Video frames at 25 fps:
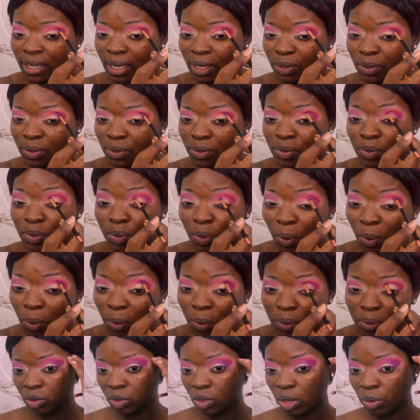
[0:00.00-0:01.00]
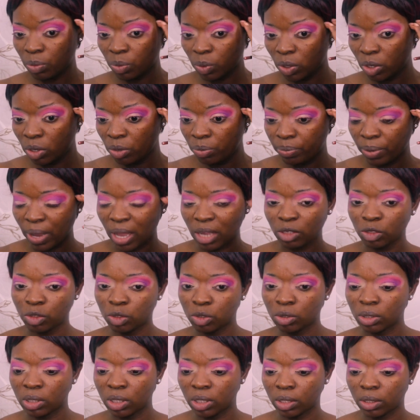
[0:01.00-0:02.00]
I don't know. So I'm going back
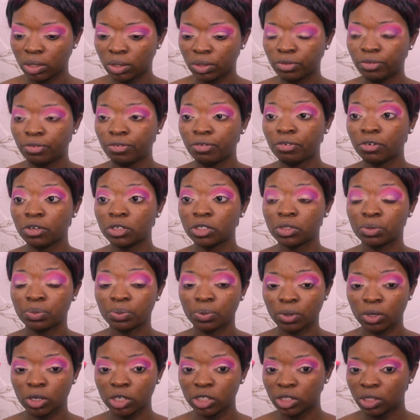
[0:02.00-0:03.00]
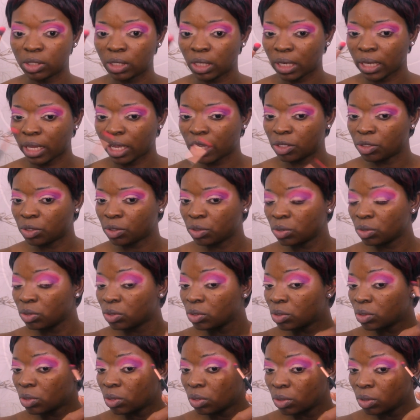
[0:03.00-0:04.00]
to the first brush that I
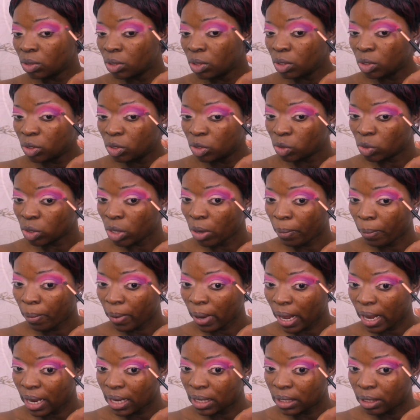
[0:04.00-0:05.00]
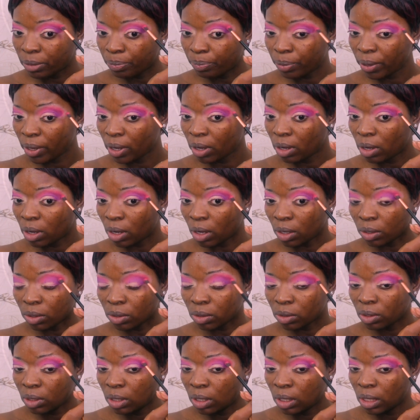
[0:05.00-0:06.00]
used to apply the pink
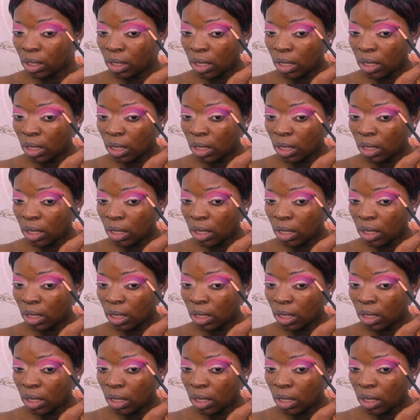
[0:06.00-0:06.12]
color.